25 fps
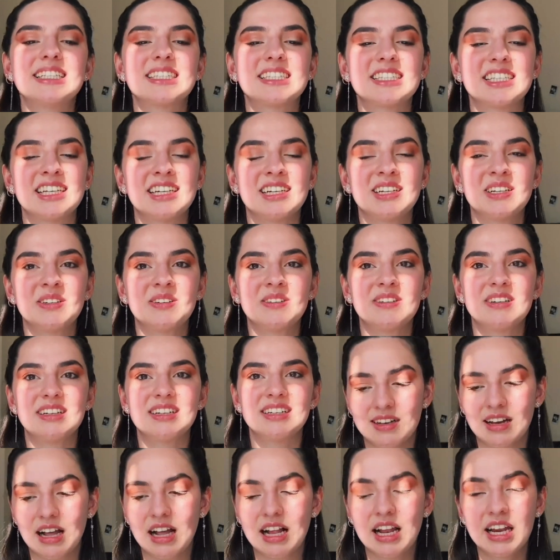So
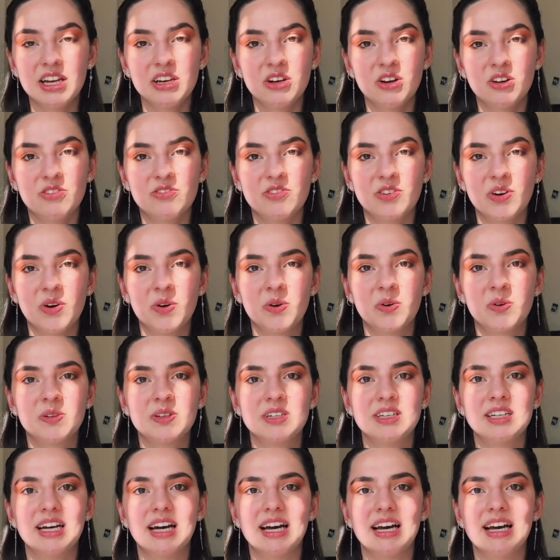clean your
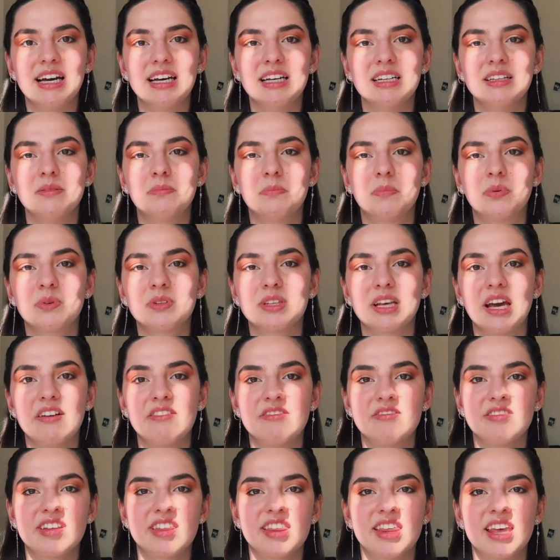phone and put
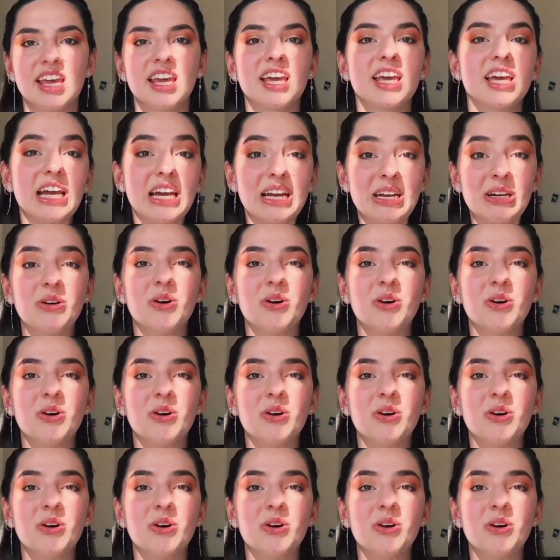everything in